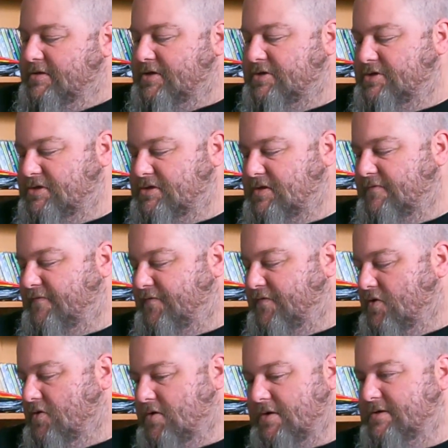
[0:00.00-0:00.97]
So just the
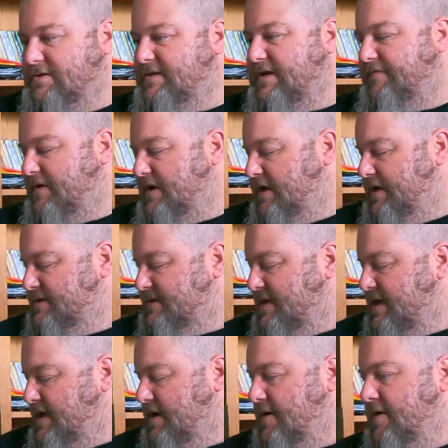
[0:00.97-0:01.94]
4 DVDs
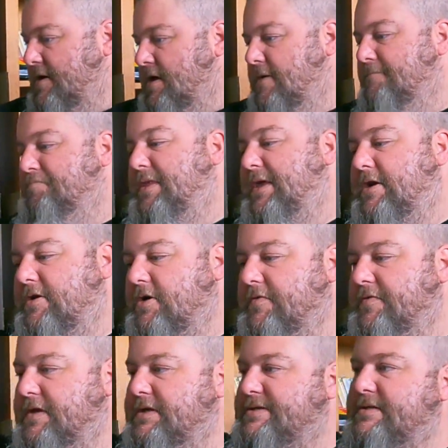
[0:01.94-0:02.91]
there. Then I
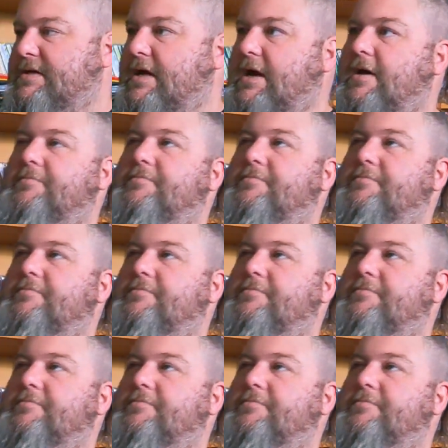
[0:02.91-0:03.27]
got this